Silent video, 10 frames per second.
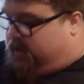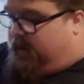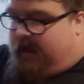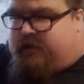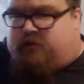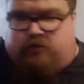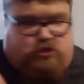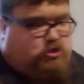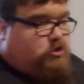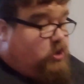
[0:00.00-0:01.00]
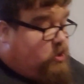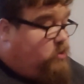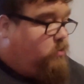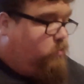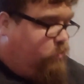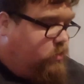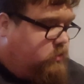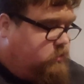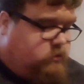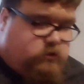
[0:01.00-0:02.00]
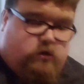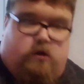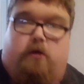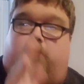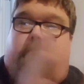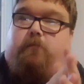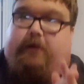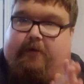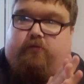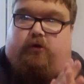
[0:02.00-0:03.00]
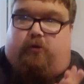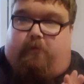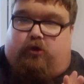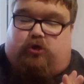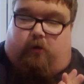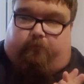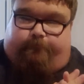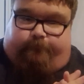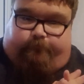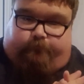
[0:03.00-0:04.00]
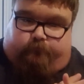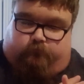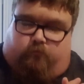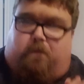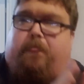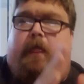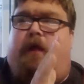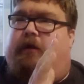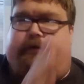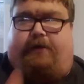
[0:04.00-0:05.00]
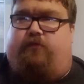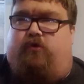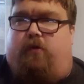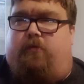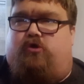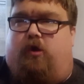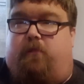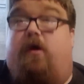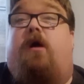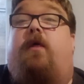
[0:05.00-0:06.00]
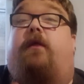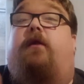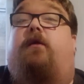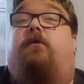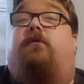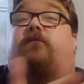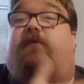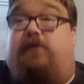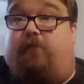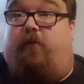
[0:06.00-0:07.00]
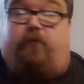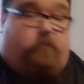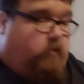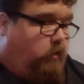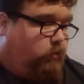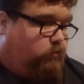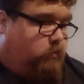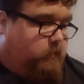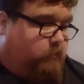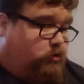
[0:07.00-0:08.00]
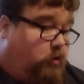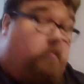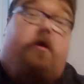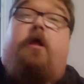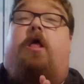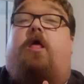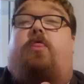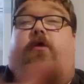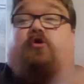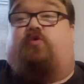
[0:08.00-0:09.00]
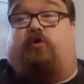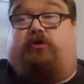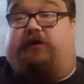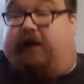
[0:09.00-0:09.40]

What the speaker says: Let's do gifts in the comic shop. Gifts in the comic shop. Things I bought from my local comic shop. The last thing on the